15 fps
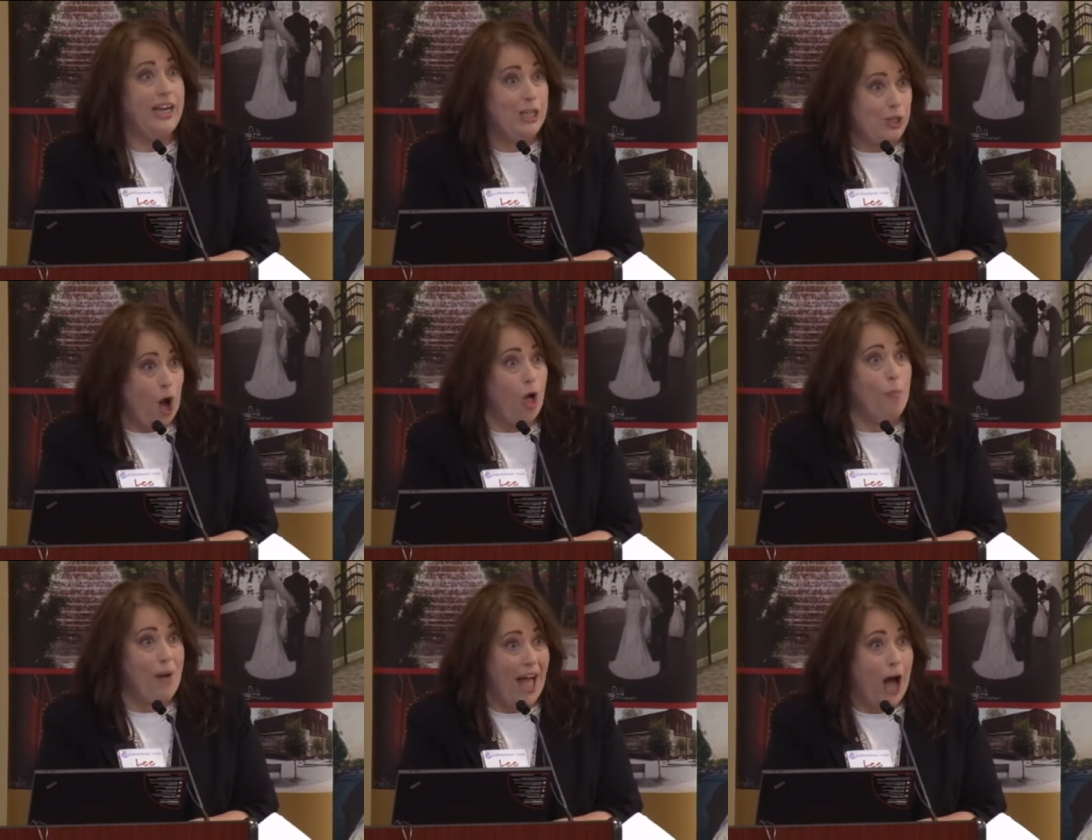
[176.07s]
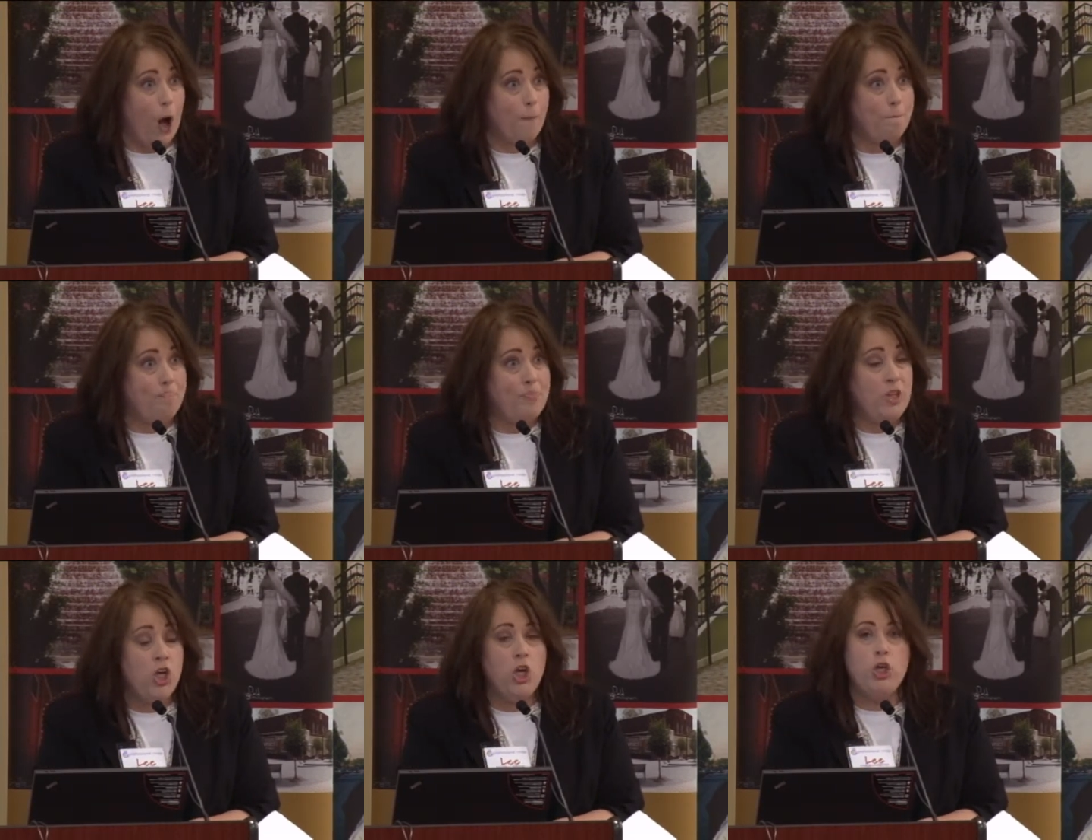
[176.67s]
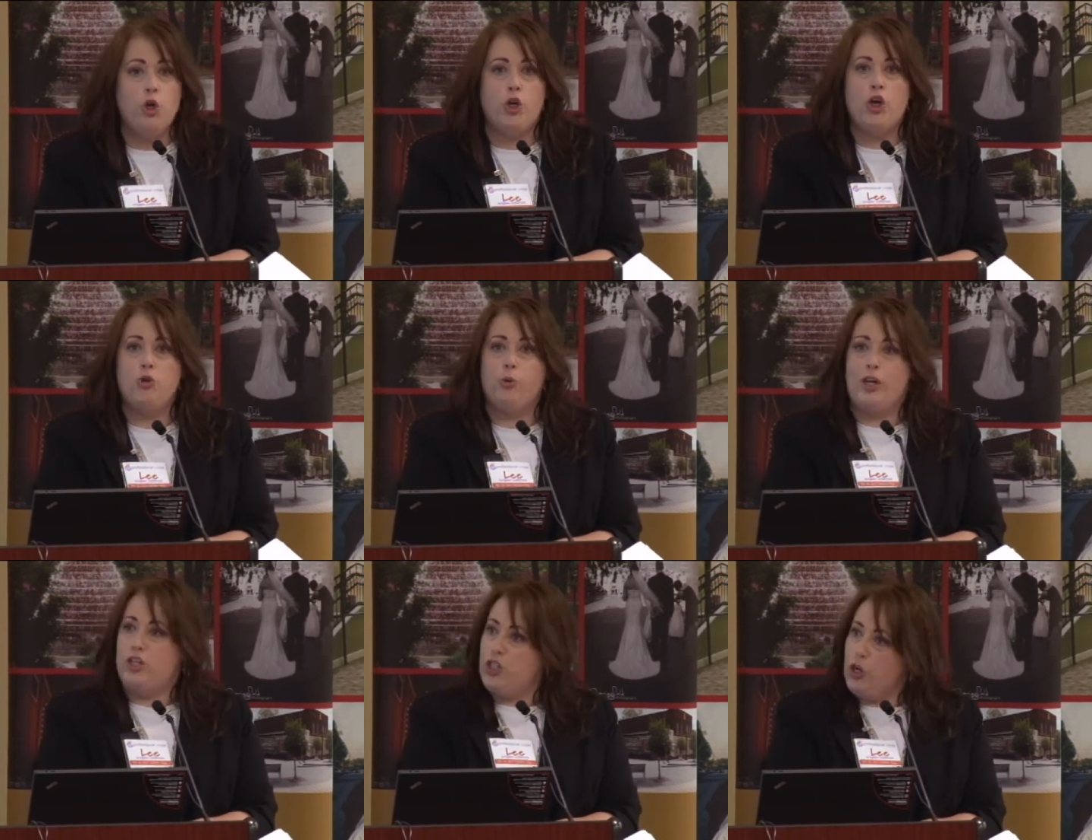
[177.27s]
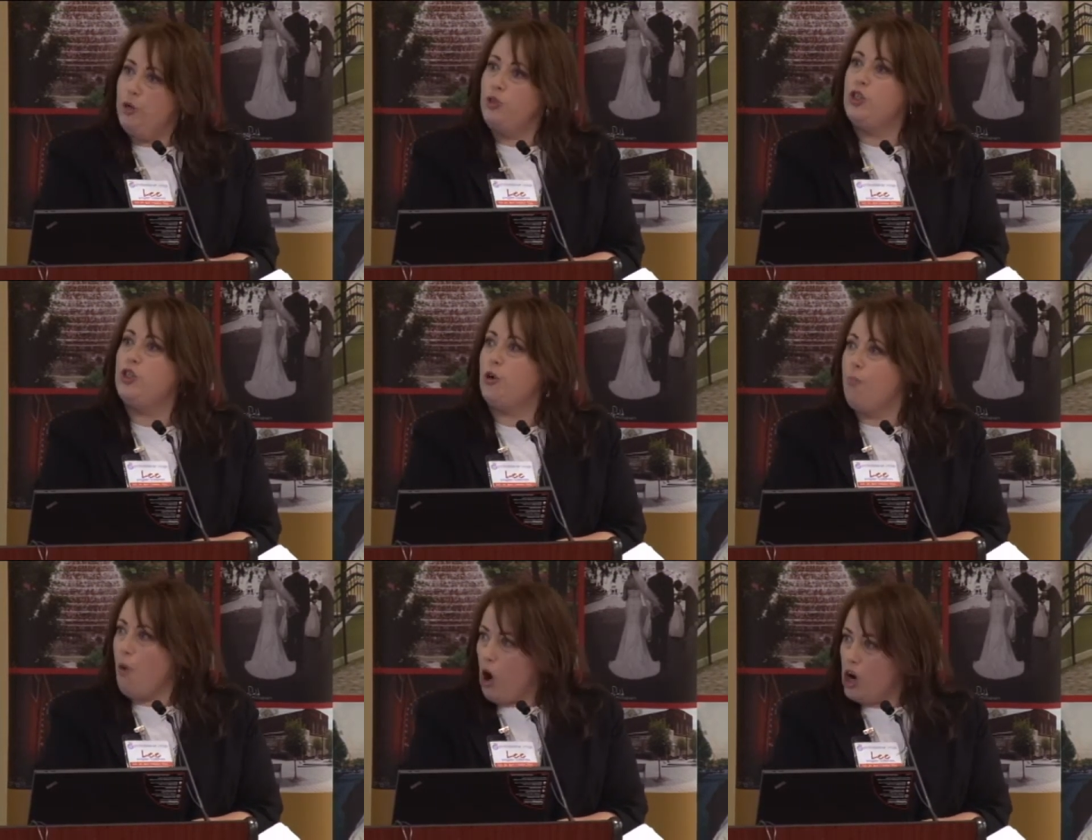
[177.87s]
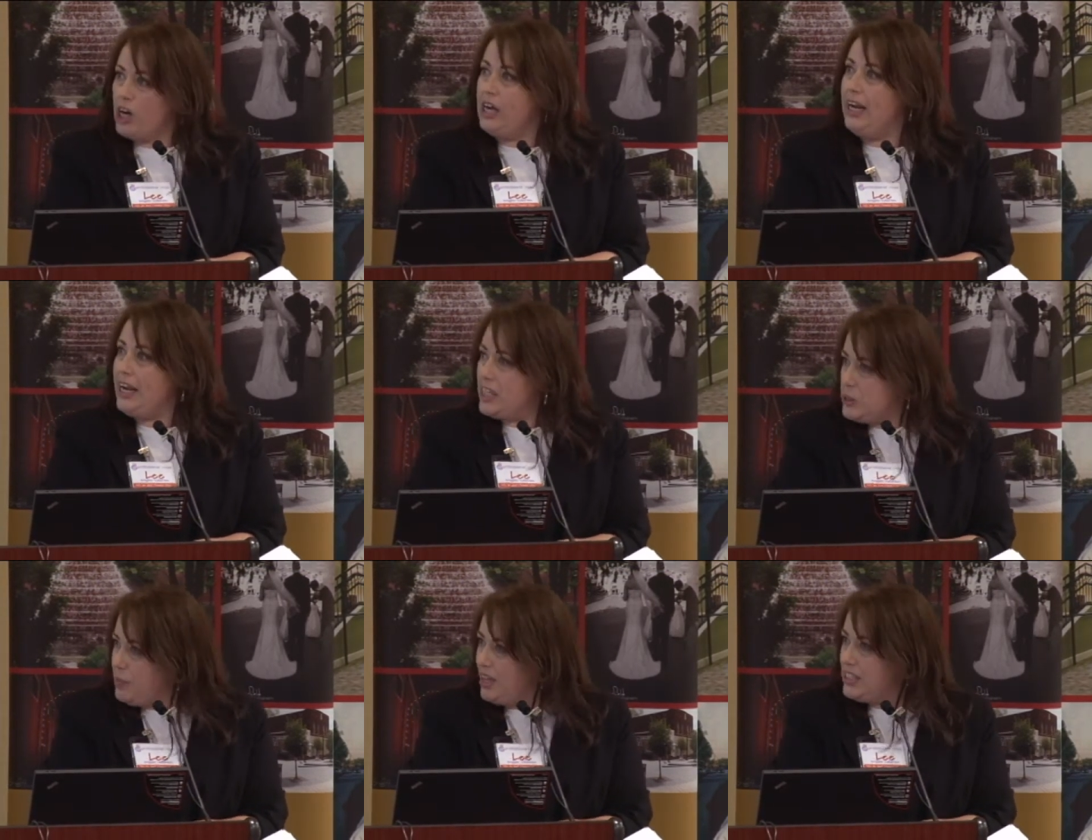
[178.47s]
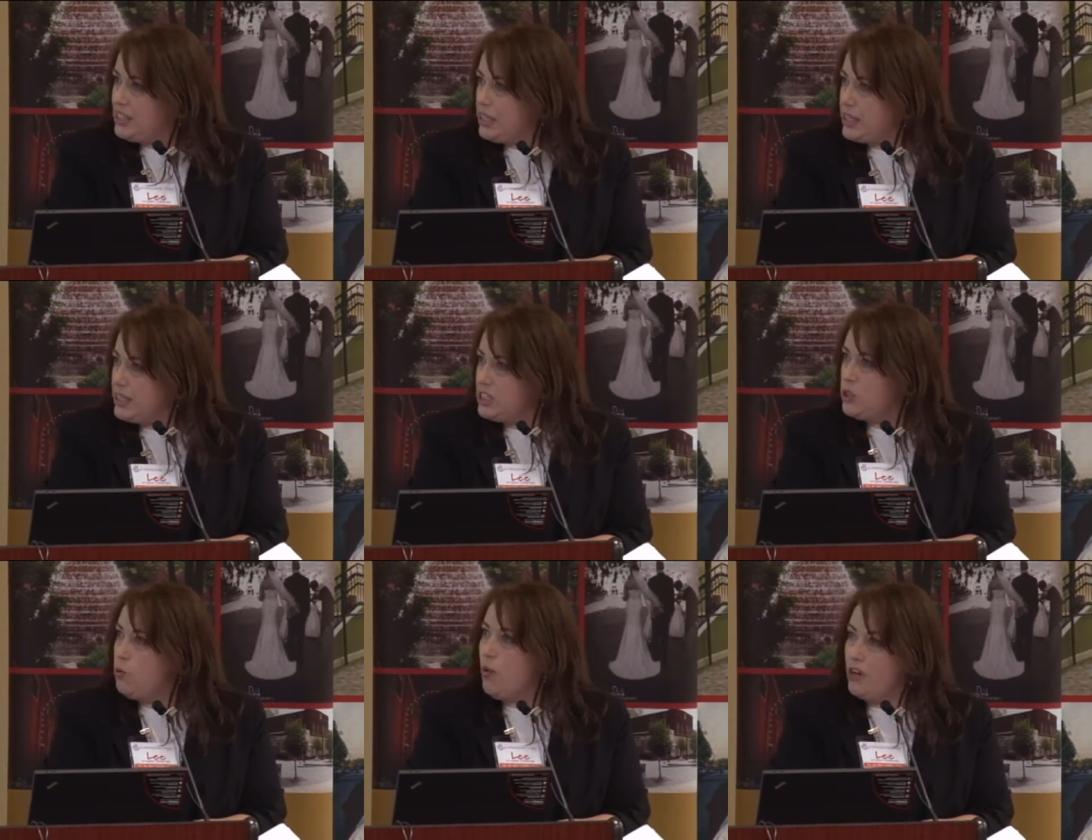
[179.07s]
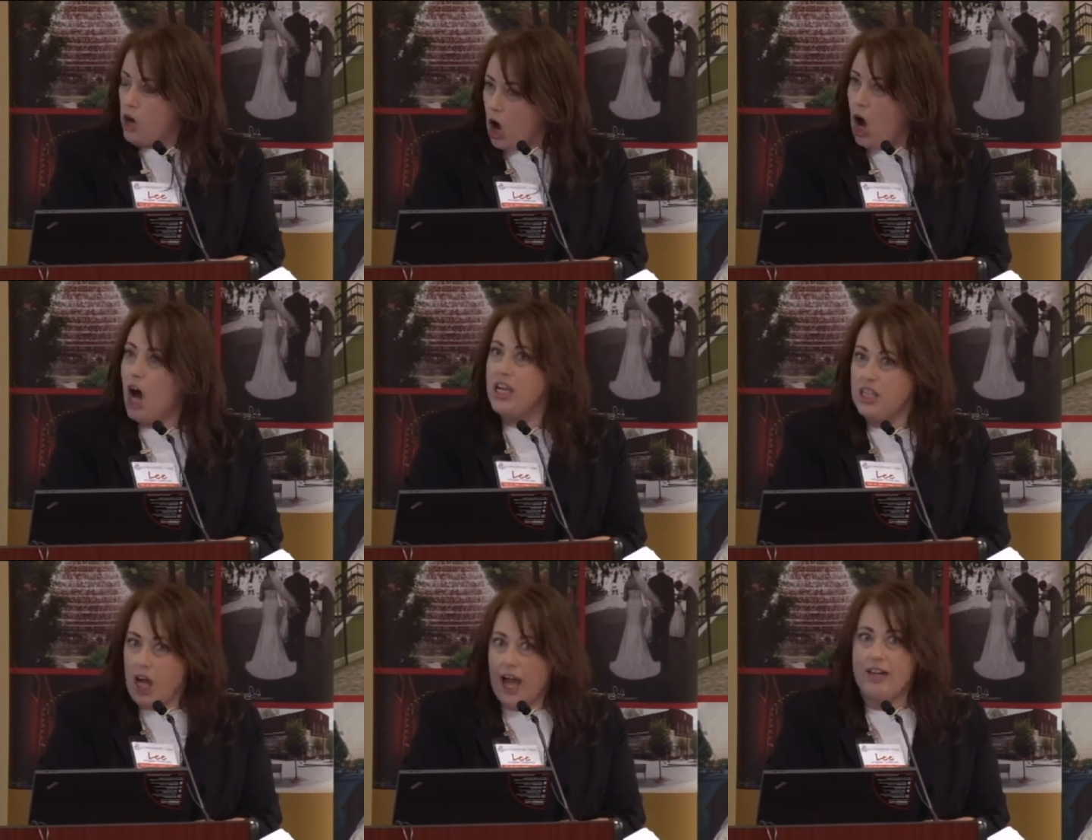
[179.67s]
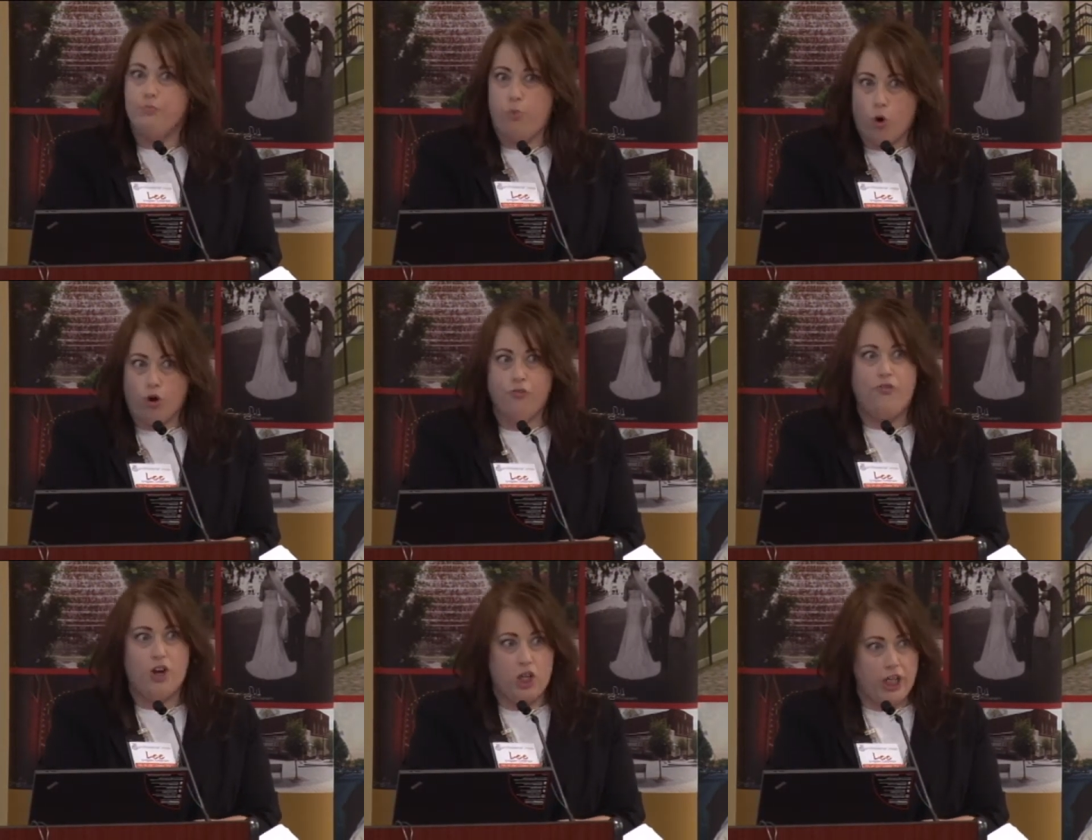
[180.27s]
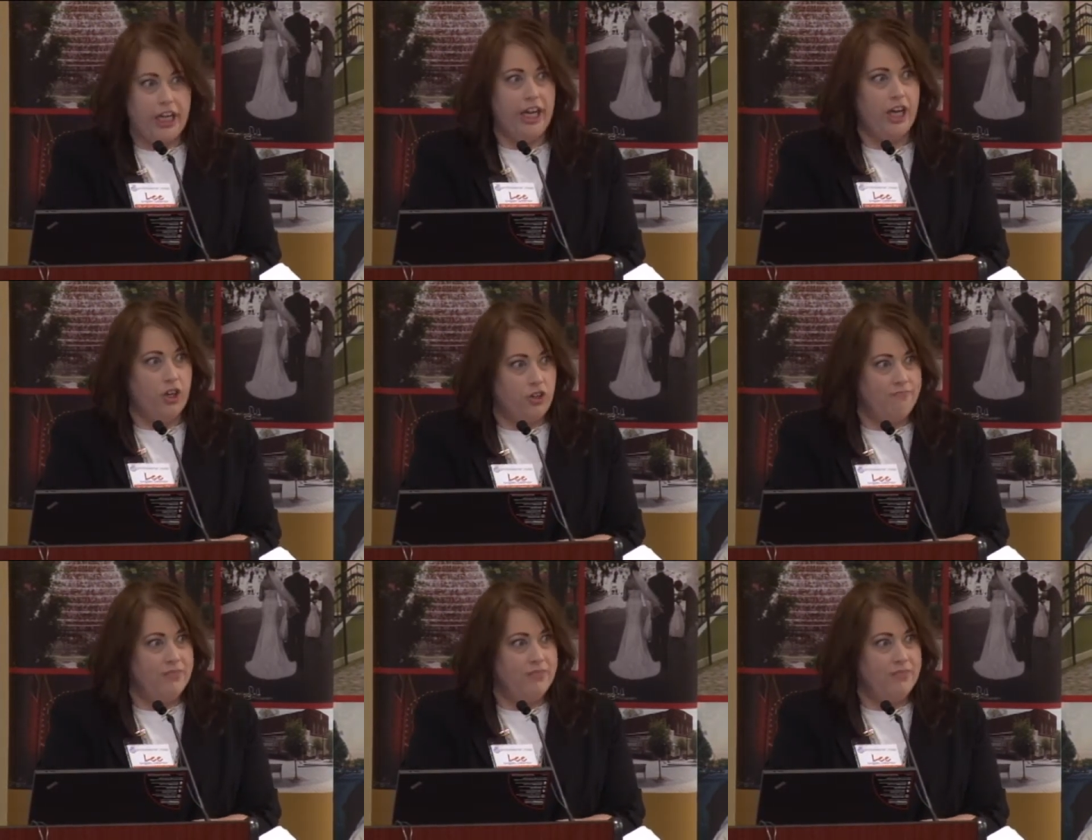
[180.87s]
is all about. You can reduce your marketing expenses with an online portfolio,